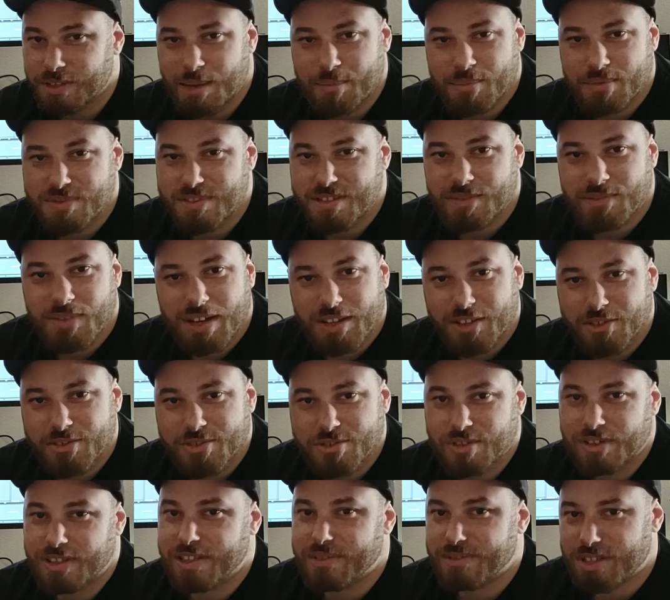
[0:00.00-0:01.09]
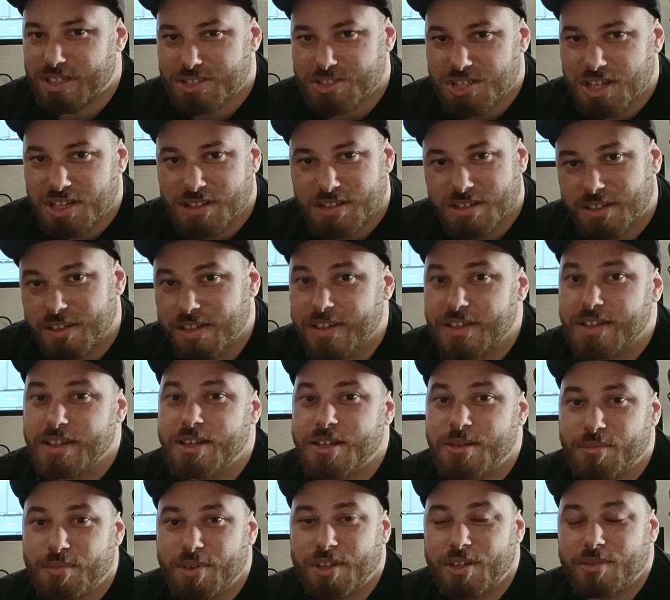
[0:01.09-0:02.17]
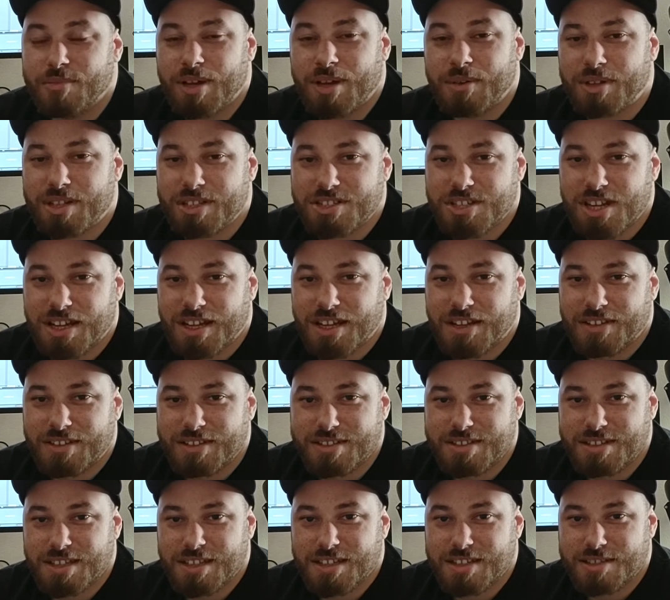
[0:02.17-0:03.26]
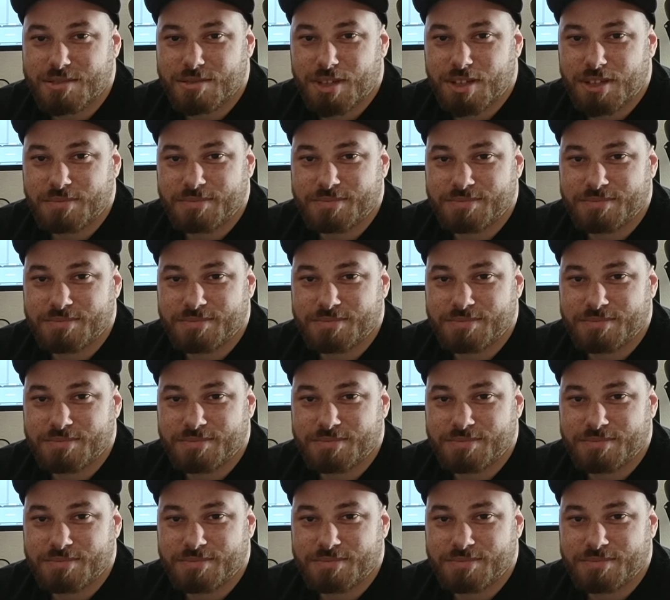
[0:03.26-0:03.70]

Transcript: type of stuff I do, so I leave it unchecked, but you might want to check out the sync as well.